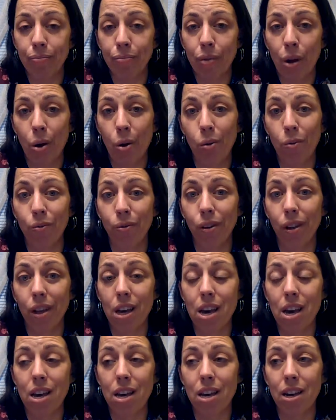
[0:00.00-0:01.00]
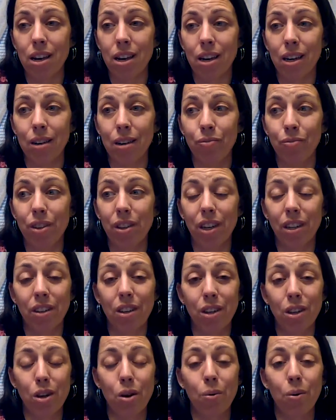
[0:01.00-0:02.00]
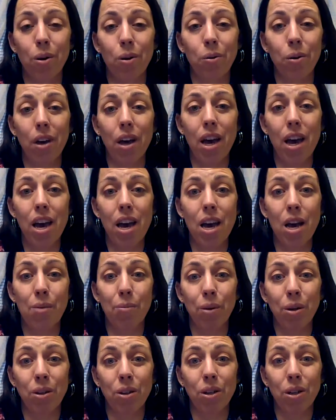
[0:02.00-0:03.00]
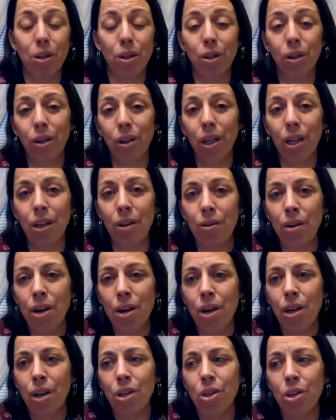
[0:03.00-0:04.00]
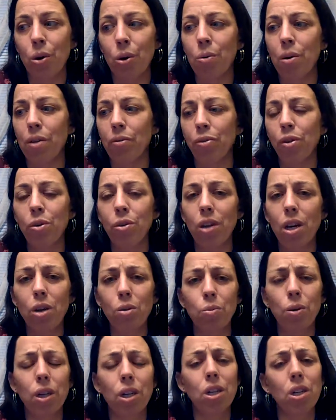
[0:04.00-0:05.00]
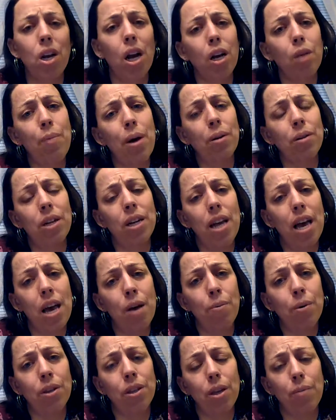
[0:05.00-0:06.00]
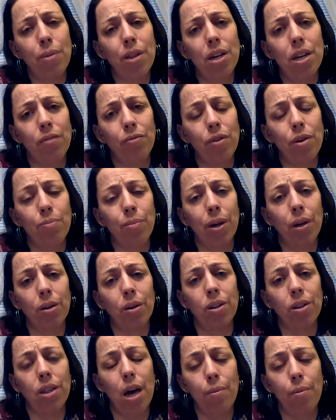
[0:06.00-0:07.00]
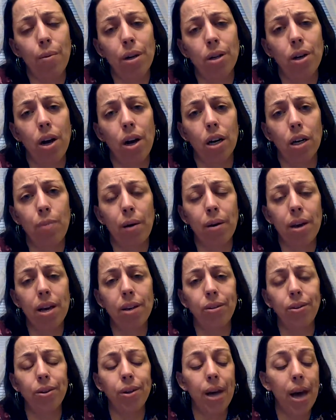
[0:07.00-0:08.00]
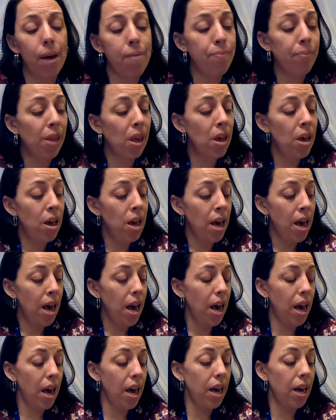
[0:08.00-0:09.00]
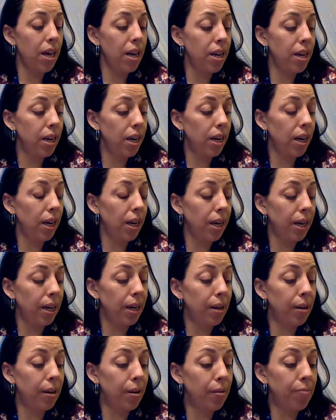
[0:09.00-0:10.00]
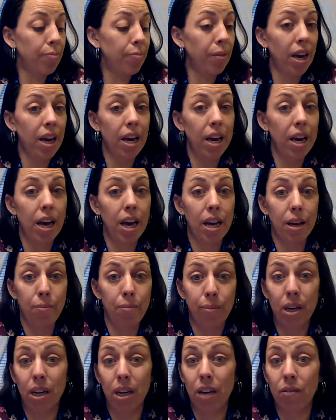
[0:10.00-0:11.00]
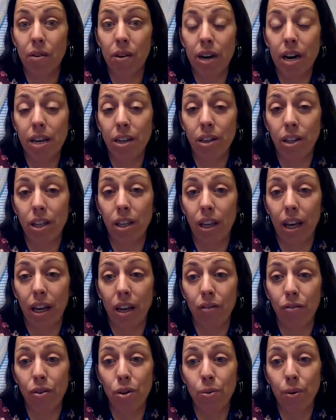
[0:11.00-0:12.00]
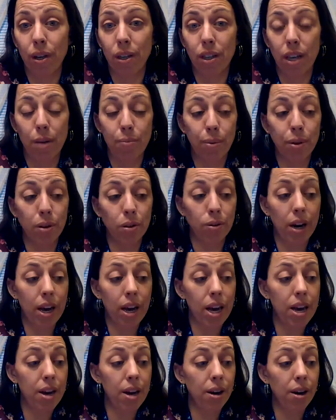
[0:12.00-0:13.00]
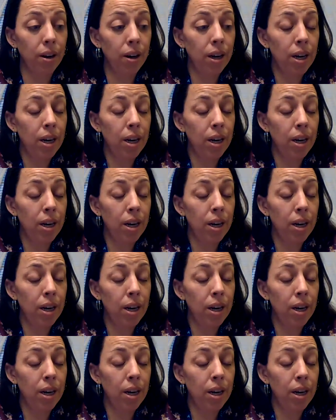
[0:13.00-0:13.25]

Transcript: Hopefully, physics is going okay and we're still learning. So a few things we're going to talk about today with some of the different mirrors that we talked about yesterday. And I'm going to give you guys like a few examples right here.